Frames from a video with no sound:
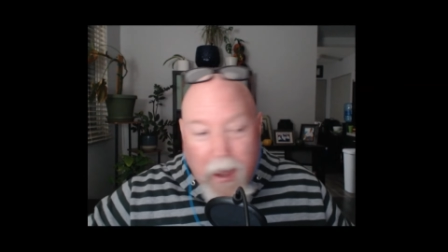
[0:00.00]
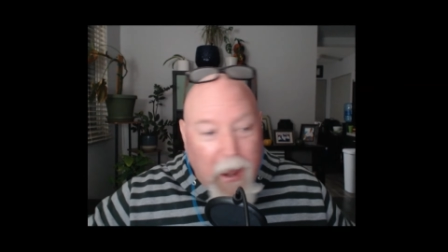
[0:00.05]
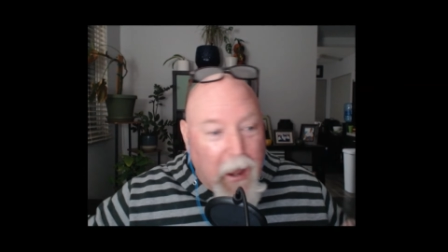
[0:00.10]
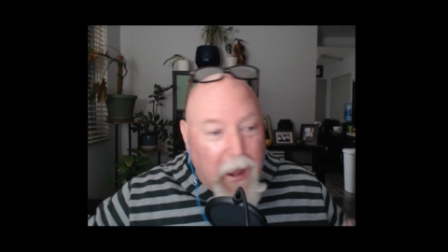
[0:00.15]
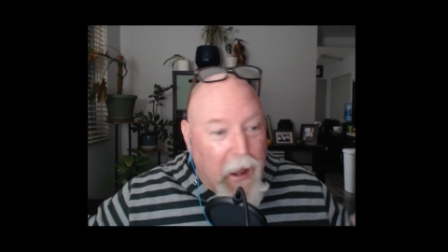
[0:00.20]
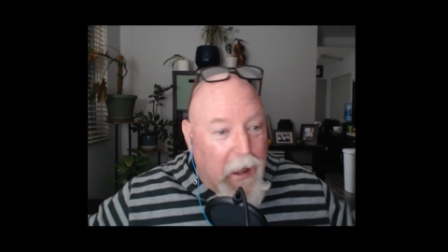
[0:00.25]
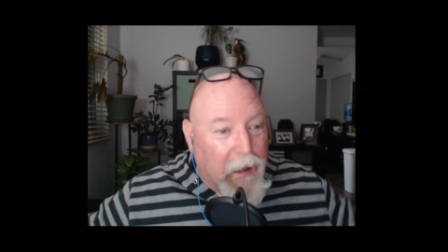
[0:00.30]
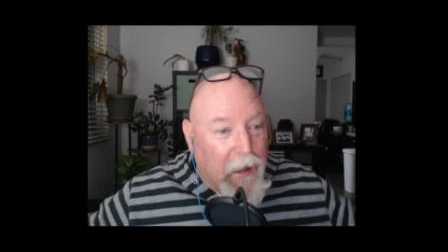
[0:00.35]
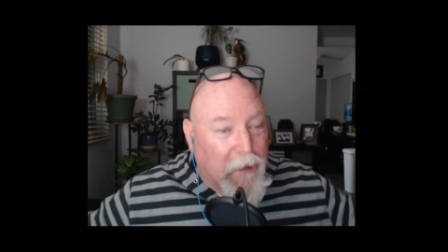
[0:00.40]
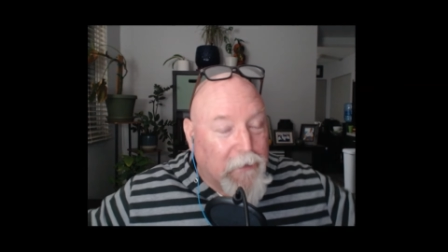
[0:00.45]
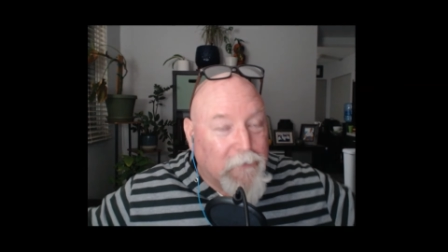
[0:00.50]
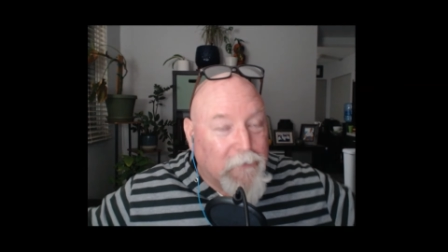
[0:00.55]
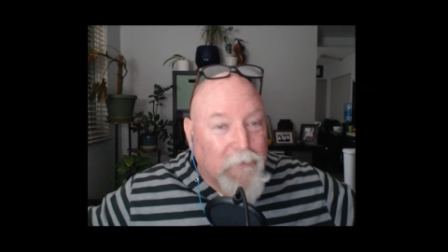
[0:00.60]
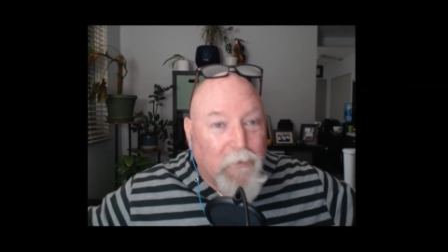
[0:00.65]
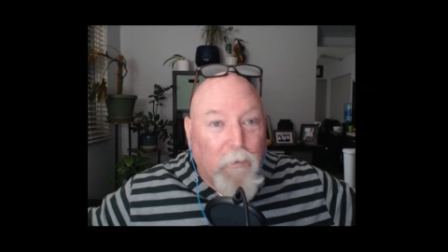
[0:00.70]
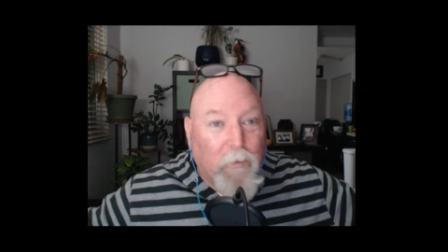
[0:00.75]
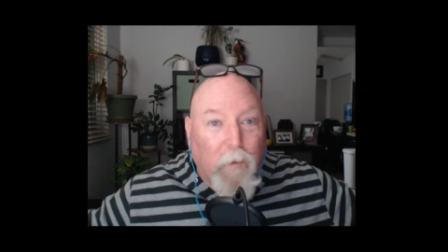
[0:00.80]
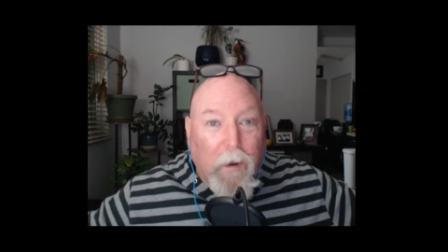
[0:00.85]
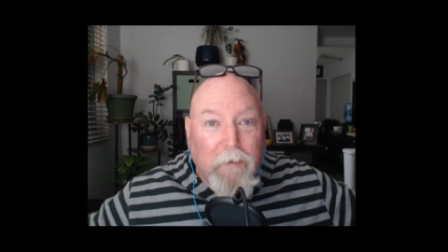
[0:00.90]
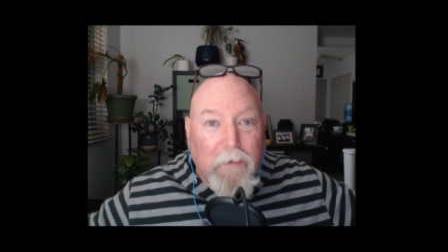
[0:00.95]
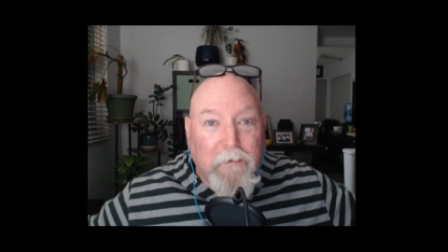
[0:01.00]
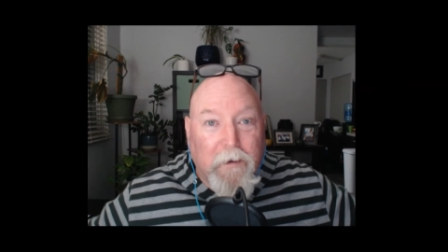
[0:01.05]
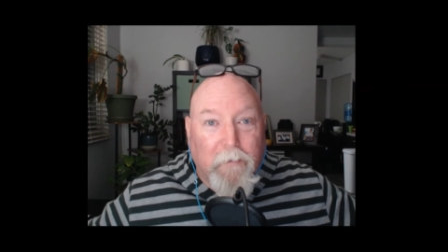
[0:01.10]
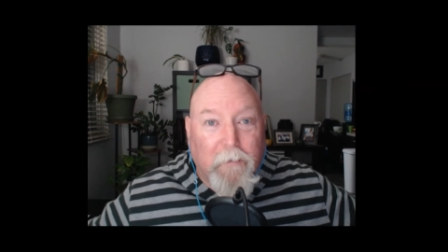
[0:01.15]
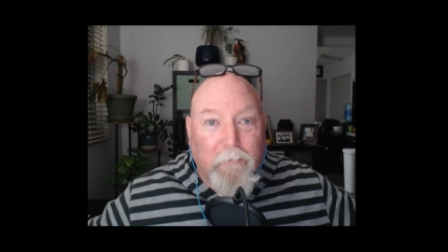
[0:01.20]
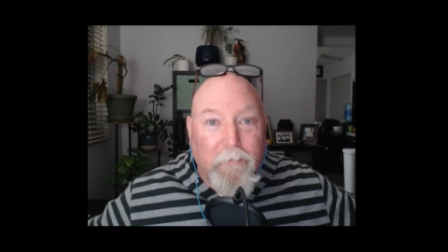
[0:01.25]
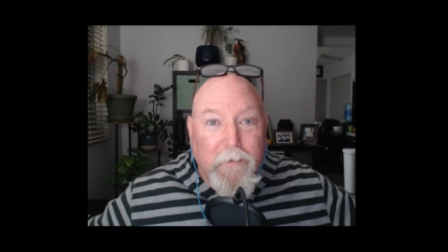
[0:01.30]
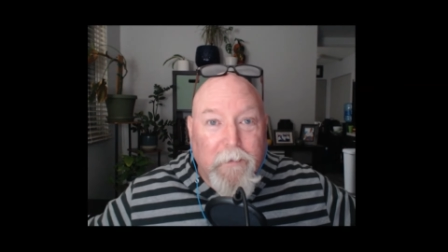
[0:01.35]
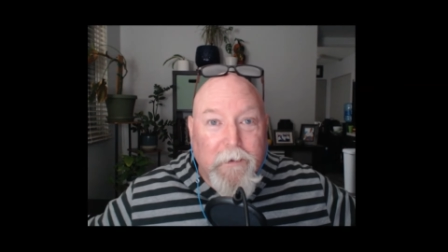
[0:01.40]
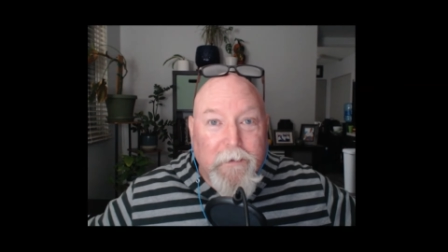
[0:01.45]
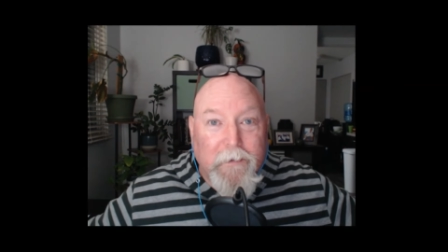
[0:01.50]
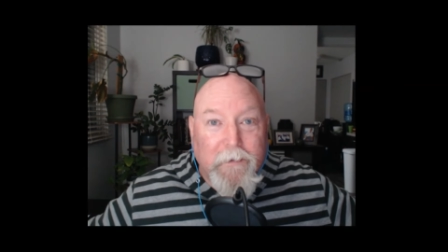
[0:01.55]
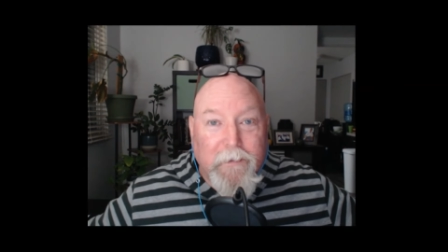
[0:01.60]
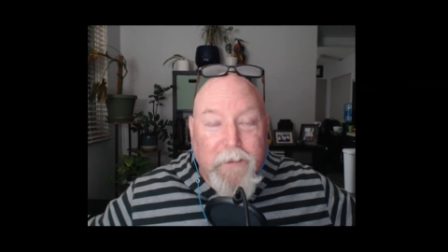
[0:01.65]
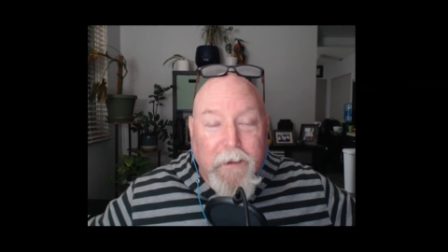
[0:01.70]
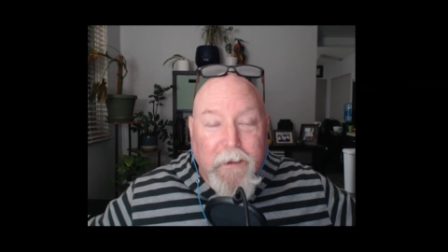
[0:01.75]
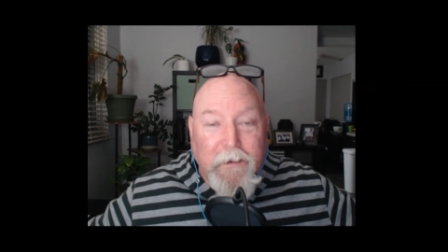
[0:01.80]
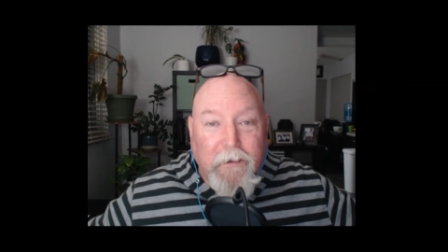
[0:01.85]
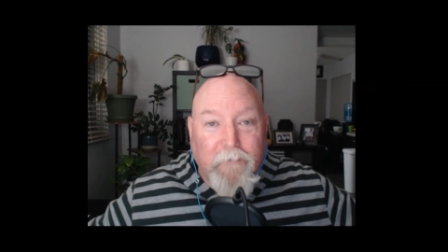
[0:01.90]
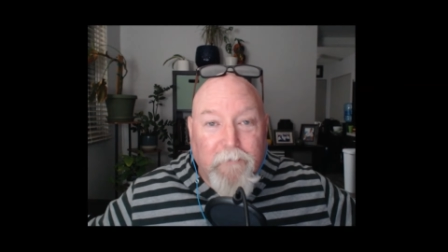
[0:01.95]
Uh, welcome.
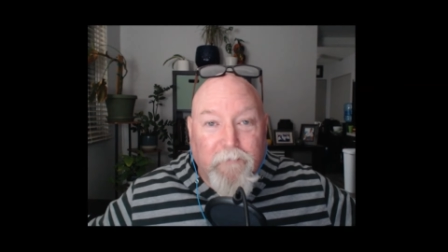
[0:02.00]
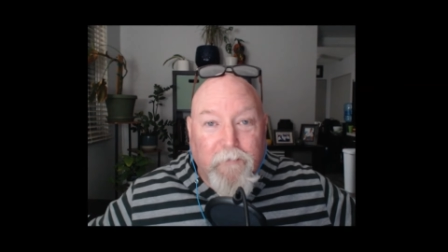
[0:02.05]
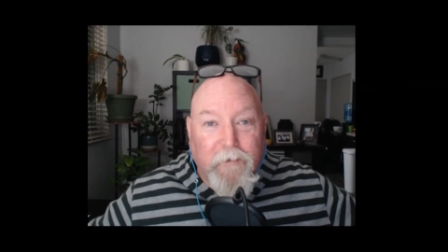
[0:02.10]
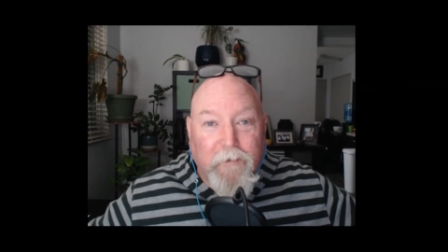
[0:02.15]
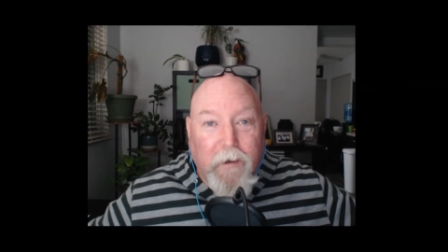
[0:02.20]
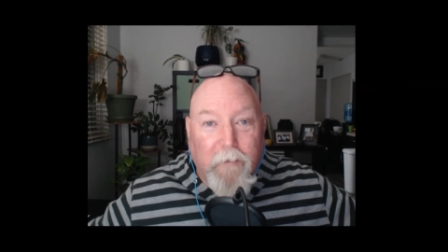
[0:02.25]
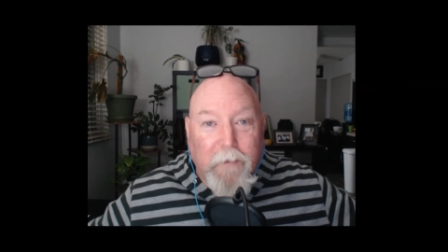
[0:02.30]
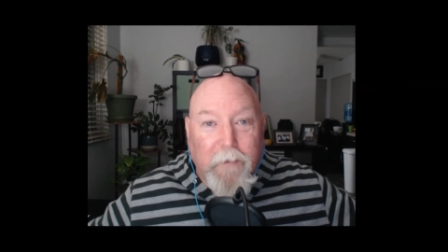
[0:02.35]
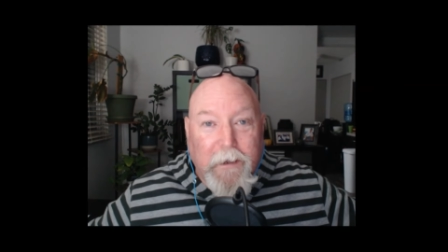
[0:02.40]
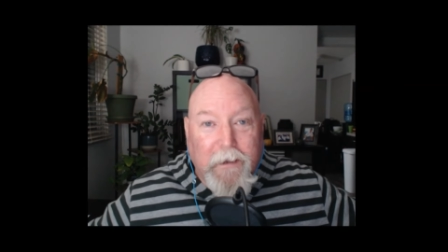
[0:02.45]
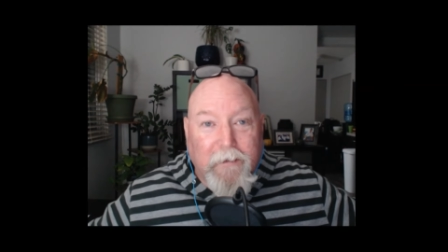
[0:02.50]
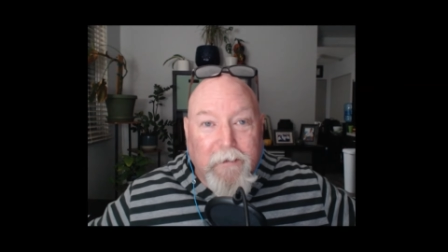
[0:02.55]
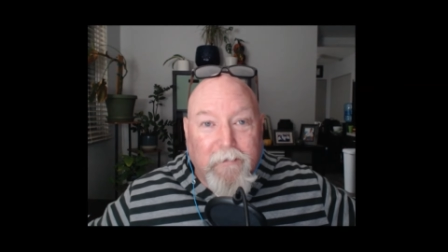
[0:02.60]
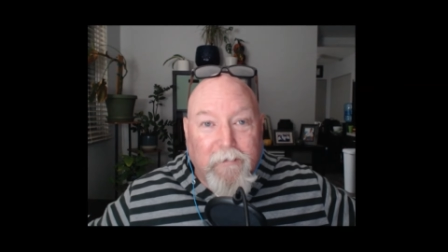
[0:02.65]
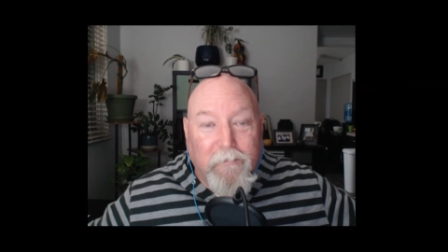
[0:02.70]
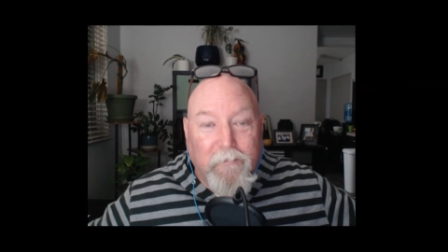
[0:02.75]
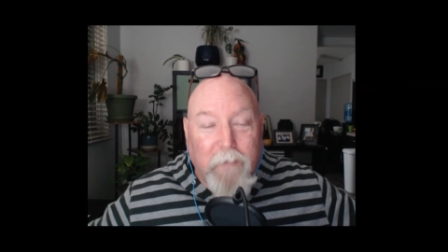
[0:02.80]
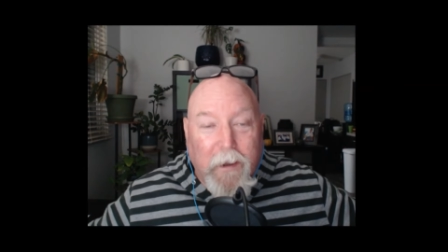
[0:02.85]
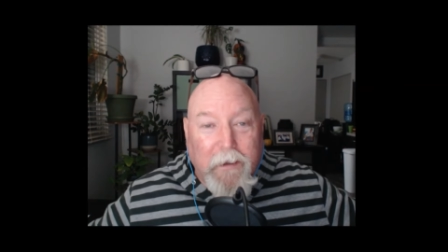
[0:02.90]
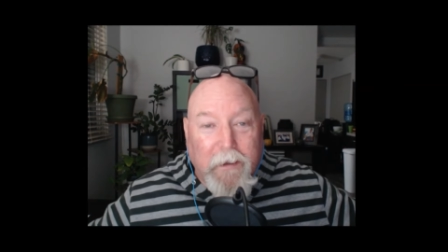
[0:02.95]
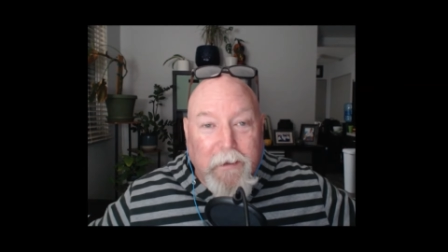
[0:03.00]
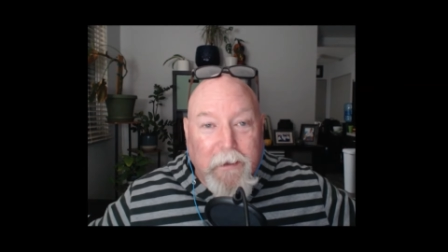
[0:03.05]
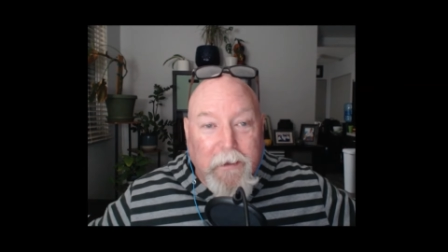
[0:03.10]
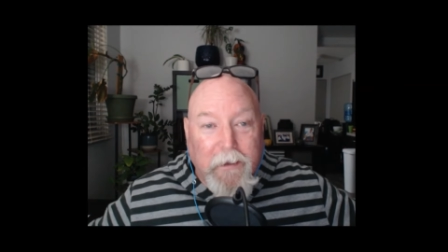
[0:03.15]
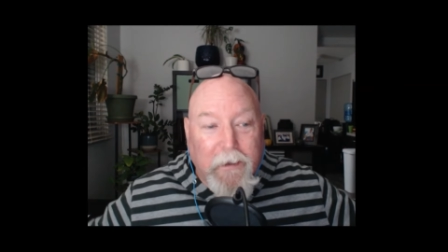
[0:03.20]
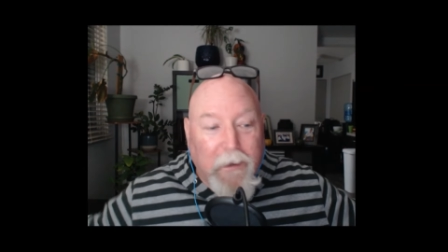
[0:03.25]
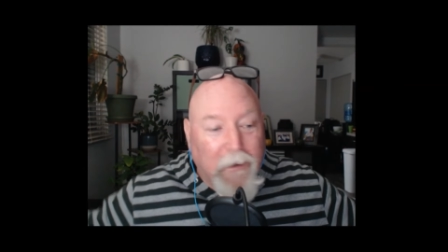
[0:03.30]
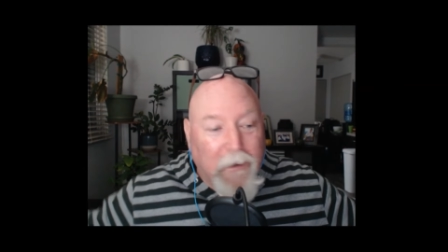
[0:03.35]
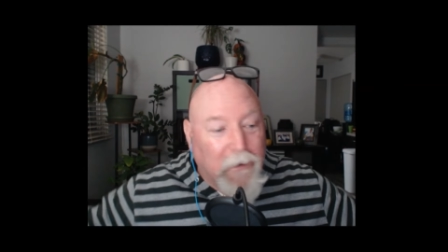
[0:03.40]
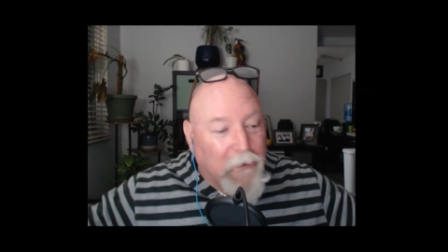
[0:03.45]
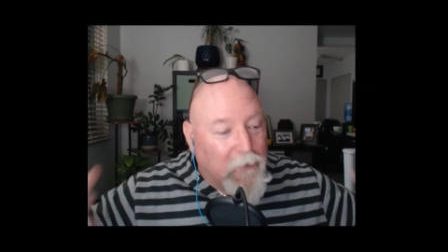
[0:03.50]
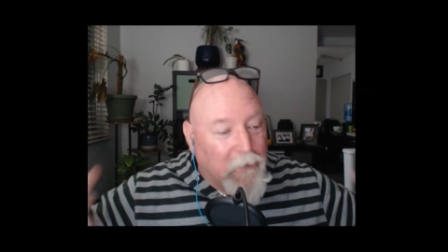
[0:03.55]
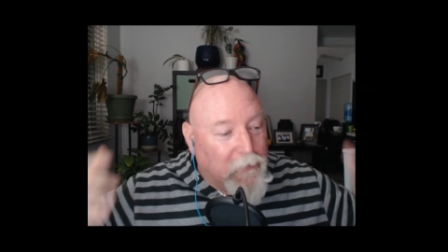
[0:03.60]
Thank you for coming and spending